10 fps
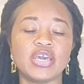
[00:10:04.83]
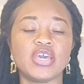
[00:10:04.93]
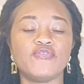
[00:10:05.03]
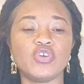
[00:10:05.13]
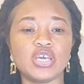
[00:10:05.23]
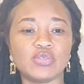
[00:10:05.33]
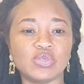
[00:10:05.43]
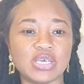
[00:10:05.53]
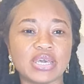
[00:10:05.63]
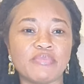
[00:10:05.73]
If you need to
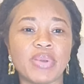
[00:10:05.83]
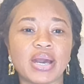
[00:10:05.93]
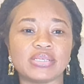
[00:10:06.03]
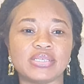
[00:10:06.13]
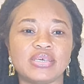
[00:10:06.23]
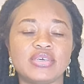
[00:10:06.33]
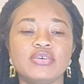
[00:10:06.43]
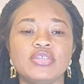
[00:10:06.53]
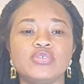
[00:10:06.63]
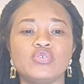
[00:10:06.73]
take a bus,
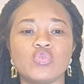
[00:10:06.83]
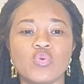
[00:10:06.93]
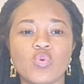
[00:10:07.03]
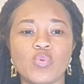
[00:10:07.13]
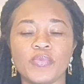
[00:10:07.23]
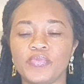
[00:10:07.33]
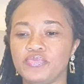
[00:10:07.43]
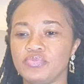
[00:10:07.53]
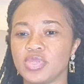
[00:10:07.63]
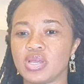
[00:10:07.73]
you need to know
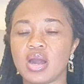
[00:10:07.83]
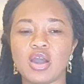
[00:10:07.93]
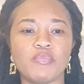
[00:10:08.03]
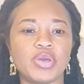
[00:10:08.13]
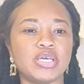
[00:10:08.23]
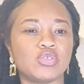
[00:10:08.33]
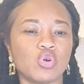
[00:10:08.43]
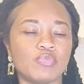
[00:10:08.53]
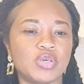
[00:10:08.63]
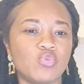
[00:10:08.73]
how many
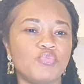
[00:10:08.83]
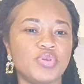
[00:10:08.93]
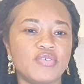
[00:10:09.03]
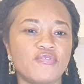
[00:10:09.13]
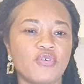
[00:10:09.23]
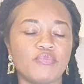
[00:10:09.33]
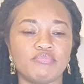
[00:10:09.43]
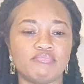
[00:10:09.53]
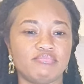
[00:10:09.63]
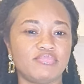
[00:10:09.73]
stops it will be from
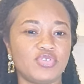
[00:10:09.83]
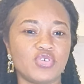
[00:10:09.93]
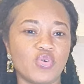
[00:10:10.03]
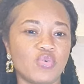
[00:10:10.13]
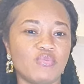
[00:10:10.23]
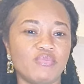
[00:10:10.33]
your